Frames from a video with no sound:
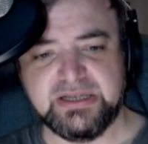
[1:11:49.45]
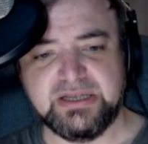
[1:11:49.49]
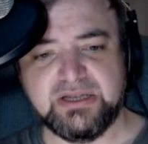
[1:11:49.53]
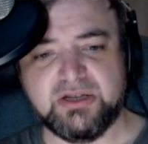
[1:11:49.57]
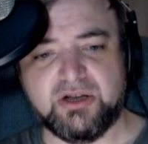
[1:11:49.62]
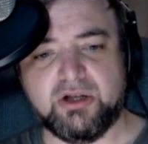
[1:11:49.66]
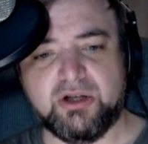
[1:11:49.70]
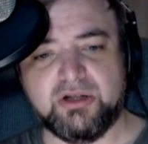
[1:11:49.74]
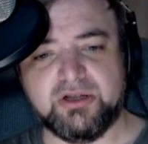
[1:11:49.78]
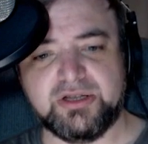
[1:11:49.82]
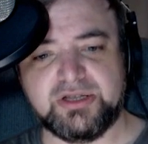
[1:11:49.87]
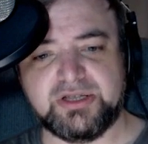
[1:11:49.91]

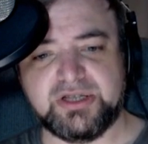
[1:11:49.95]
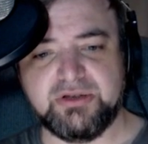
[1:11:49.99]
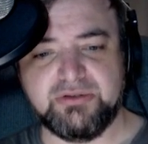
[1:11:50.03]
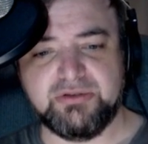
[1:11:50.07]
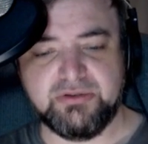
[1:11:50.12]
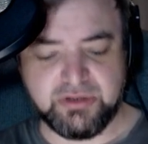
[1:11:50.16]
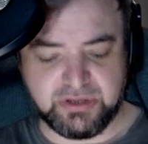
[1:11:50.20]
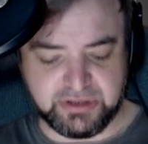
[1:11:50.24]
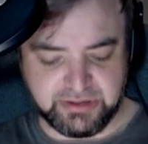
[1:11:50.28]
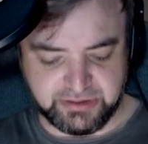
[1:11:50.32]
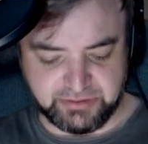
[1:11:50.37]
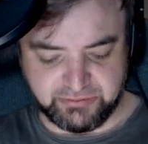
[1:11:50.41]
Also, you
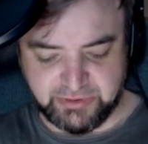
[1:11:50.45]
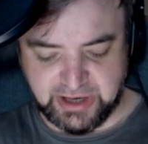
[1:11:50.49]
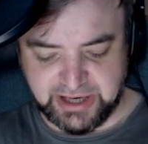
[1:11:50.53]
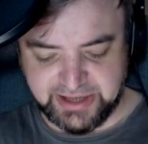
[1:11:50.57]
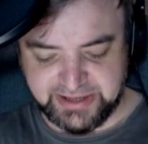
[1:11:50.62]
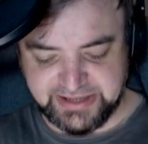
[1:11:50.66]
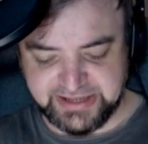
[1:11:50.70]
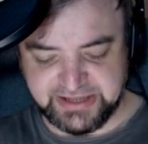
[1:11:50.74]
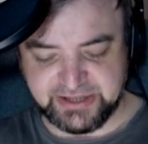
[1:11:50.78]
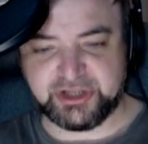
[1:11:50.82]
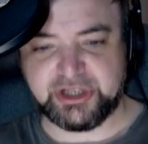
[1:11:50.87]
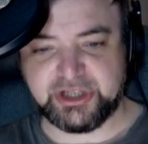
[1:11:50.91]
can write
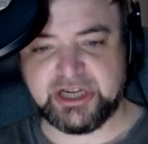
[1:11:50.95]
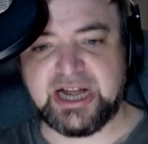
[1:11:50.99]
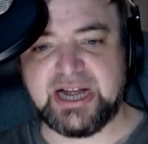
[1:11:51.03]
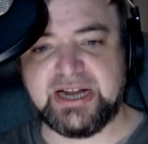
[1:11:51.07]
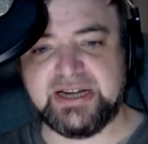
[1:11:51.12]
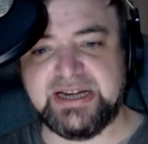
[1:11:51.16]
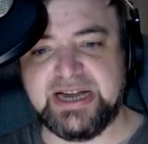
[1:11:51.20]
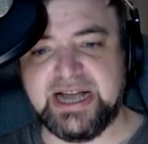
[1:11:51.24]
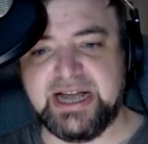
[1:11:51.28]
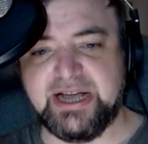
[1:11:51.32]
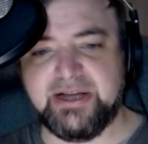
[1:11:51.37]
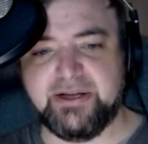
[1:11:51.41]
in chat
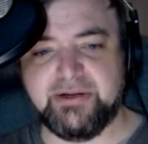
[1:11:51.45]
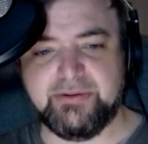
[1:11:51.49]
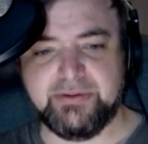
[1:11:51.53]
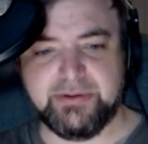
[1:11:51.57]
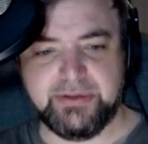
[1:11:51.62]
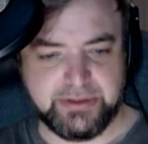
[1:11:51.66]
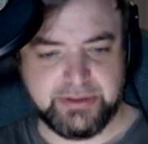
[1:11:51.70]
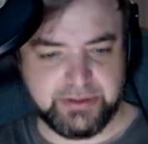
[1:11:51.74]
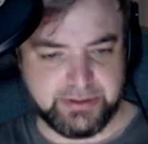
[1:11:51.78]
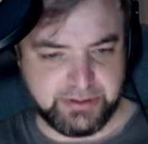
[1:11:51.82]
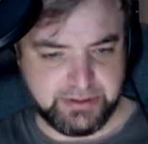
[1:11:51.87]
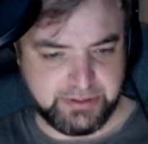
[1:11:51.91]
now,
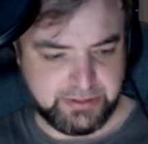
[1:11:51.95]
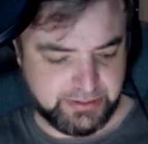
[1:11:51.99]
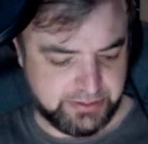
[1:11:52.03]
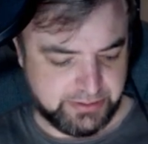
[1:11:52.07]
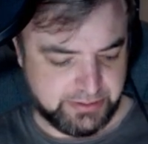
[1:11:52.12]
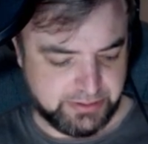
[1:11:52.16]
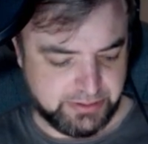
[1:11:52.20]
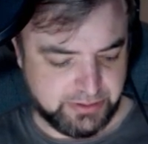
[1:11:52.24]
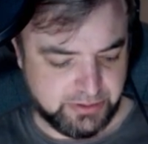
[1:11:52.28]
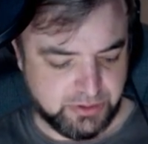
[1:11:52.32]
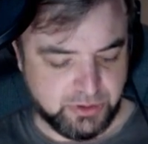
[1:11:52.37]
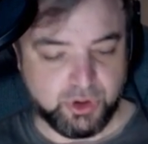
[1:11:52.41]

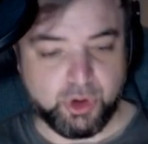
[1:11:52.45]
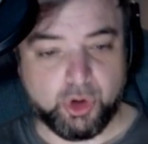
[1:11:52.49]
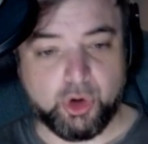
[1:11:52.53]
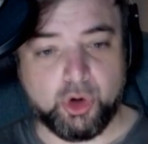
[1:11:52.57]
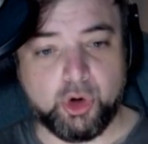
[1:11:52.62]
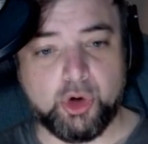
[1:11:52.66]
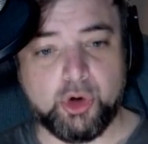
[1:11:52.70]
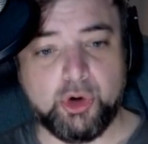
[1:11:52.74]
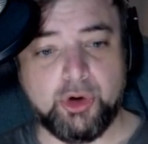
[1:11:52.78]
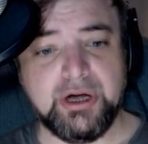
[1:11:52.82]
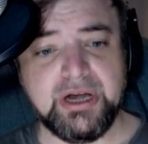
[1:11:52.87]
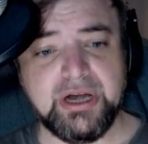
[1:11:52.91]

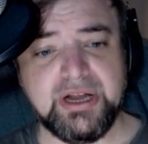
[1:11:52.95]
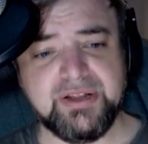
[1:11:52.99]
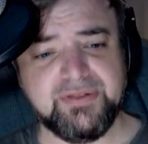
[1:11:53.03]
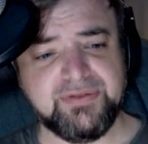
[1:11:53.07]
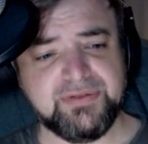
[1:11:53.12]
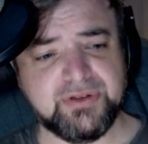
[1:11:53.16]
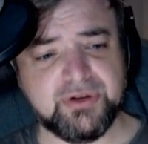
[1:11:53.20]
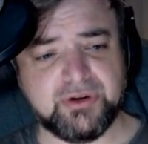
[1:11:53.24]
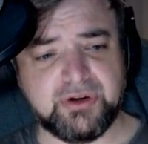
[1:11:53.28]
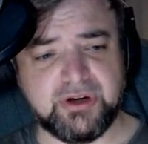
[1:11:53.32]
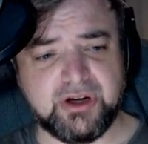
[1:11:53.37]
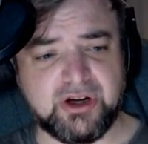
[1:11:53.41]
or if
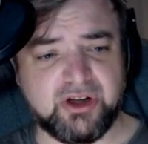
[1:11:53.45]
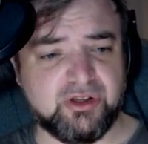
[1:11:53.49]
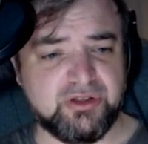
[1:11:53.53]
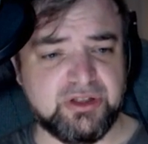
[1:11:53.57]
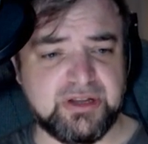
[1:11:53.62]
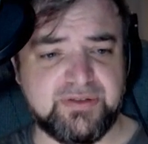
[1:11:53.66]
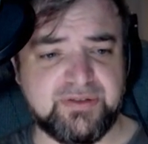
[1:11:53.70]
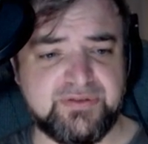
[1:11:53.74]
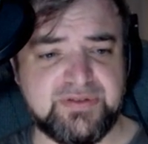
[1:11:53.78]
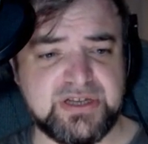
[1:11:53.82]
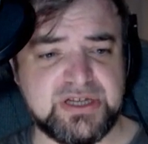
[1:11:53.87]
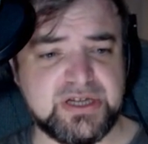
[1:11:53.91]
you're on the
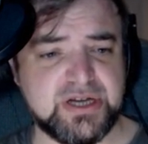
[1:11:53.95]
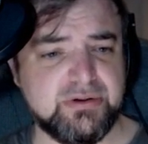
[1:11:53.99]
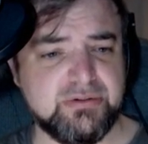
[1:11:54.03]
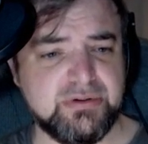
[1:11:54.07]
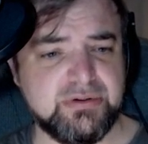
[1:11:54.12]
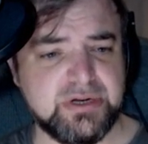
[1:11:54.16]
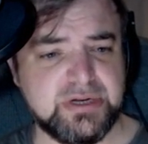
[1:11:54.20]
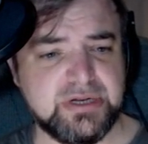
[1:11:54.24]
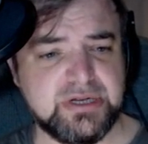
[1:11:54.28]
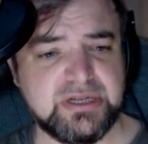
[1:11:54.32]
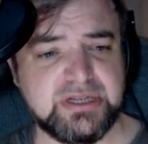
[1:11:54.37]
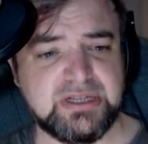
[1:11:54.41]
video
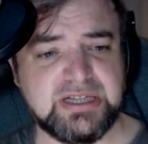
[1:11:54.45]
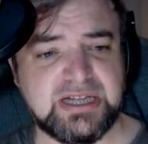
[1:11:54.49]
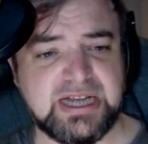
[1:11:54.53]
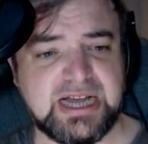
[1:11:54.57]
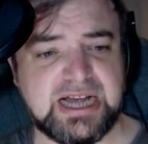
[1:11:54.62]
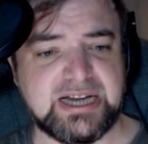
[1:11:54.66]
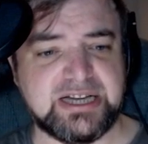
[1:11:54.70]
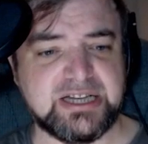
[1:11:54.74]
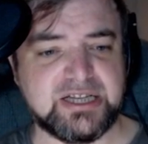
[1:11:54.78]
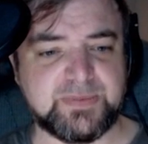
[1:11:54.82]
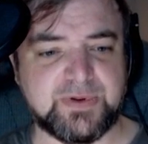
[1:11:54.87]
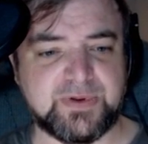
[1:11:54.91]
and
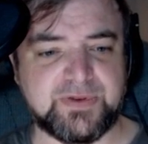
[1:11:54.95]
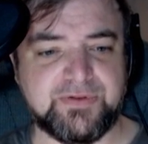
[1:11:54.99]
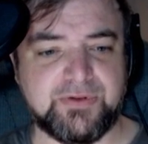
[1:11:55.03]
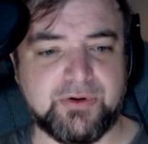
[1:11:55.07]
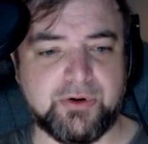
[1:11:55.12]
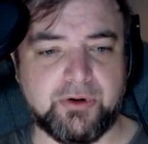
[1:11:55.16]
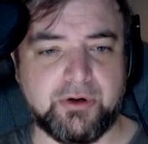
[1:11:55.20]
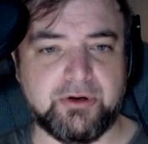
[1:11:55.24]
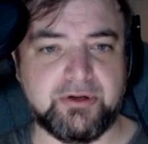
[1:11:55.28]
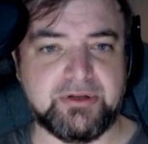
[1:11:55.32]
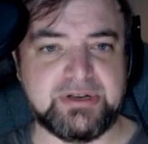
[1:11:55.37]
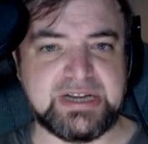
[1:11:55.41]
it's
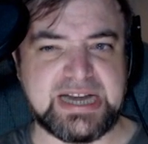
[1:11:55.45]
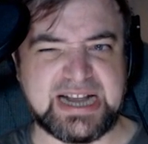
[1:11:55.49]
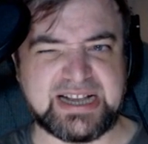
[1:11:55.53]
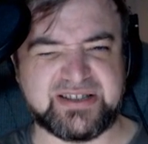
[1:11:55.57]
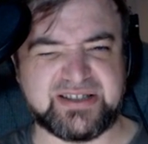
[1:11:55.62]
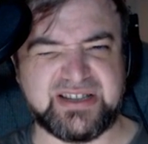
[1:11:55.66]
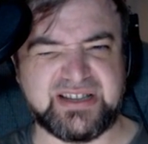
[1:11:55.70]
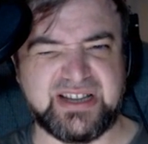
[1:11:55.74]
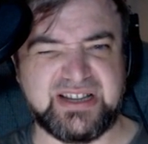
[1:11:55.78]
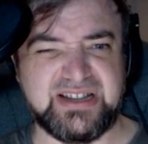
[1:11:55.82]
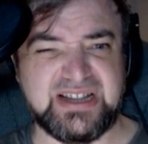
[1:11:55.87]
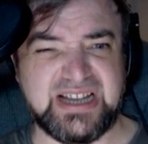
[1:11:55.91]
before next
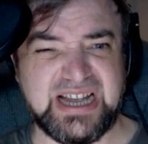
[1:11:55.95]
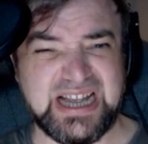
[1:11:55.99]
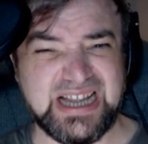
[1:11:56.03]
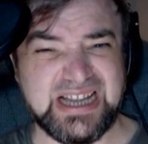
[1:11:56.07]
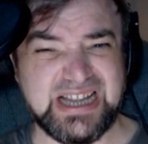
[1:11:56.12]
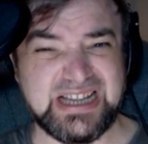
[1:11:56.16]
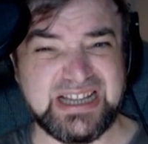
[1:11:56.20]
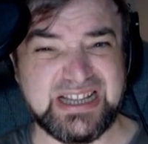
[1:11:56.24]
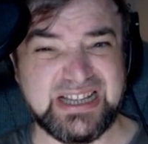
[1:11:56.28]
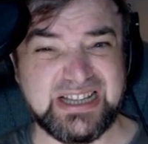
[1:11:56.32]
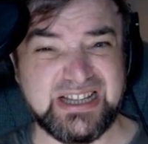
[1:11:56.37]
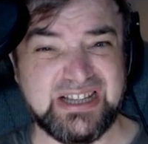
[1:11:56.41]
Sunday,
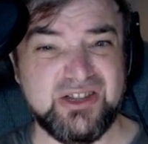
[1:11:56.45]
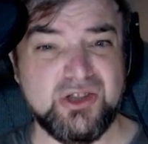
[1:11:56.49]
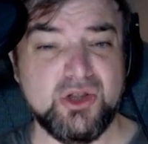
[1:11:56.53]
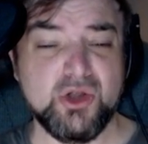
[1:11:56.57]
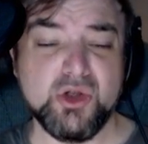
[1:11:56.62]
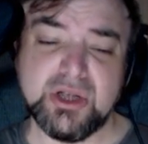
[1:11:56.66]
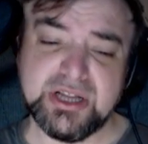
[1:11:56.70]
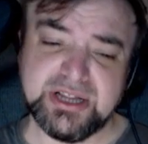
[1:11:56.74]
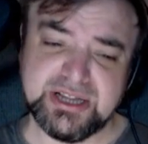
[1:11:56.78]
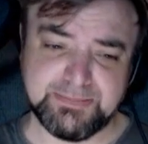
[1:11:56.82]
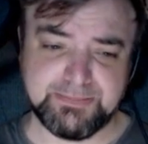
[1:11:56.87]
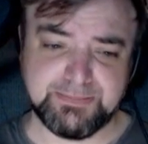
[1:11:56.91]
you
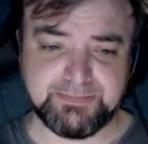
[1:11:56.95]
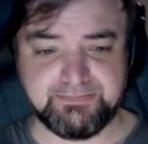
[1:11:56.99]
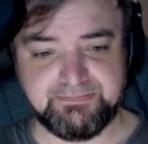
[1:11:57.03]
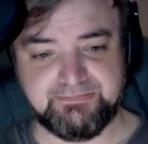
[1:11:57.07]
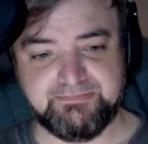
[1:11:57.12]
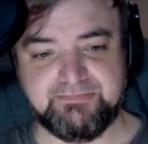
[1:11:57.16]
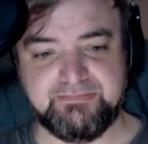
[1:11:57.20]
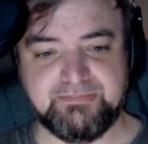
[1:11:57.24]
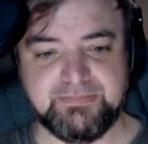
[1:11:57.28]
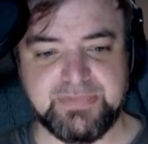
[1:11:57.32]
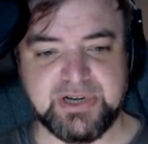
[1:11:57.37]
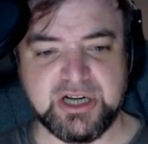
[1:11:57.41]
can
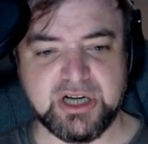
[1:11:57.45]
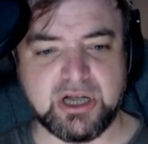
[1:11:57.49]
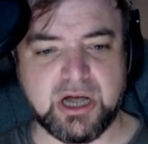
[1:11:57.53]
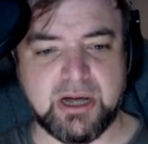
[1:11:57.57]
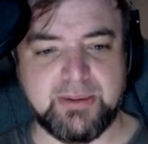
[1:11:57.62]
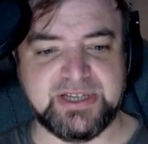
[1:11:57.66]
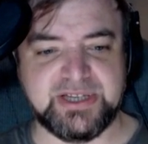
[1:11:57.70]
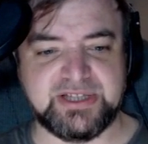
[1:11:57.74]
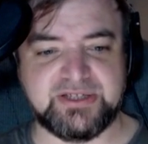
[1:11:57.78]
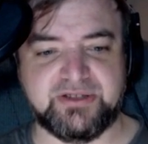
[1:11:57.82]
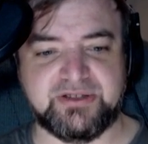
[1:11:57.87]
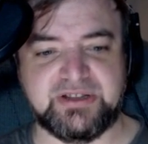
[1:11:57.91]
put a
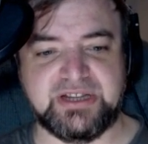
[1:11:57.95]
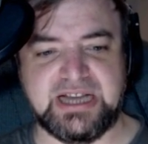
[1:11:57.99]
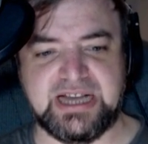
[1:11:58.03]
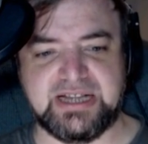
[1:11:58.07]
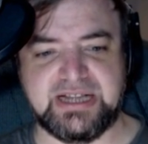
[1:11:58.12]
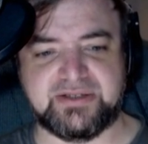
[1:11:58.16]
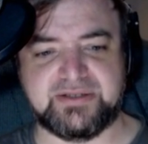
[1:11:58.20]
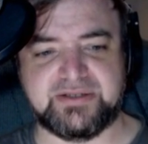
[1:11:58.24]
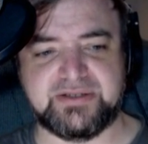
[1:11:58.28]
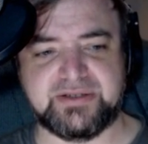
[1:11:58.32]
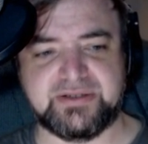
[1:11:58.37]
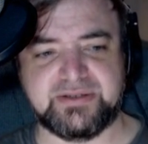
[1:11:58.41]
comment on
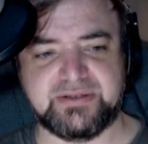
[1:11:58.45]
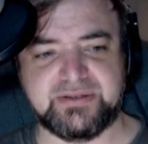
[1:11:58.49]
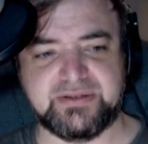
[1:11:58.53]
that.